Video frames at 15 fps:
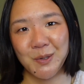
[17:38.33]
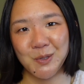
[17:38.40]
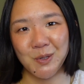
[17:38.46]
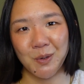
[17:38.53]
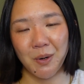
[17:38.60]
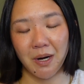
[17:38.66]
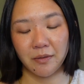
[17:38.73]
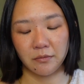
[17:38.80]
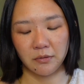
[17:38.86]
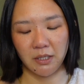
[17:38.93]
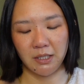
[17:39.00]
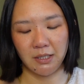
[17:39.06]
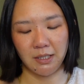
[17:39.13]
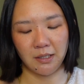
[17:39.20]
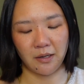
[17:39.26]
So I
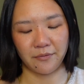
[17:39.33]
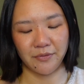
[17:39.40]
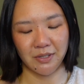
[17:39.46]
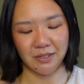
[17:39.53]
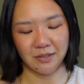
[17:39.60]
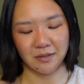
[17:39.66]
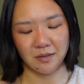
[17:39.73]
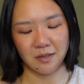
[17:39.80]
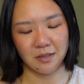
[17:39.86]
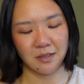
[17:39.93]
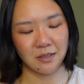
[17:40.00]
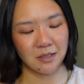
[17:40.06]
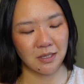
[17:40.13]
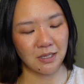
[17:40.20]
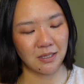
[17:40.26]
really love this. This
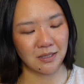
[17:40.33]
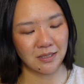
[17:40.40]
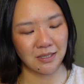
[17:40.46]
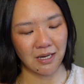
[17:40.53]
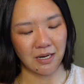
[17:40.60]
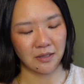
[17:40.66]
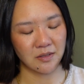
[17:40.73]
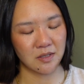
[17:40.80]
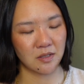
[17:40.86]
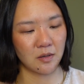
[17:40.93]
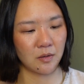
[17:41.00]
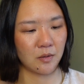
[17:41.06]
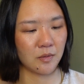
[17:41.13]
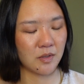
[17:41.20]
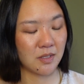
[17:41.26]
is the
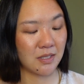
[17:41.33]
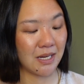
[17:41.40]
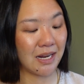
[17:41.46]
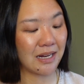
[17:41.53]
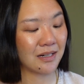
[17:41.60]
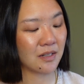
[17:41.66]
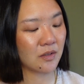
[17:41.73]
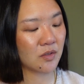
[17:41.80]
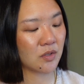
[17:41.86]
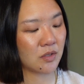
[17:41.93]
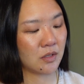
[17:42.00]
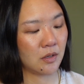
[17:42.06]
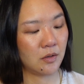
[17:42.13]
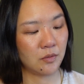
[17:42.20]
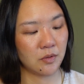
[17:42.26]

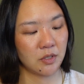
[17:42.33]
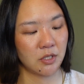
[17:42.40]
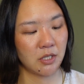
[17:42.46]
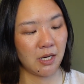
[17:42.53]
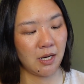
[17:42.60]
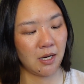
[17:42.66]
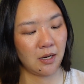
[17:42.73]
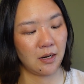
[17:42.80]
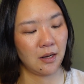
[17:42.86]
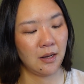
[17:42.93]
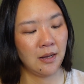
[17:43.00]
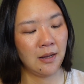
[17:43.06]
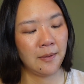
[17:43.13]
Sandstone shade.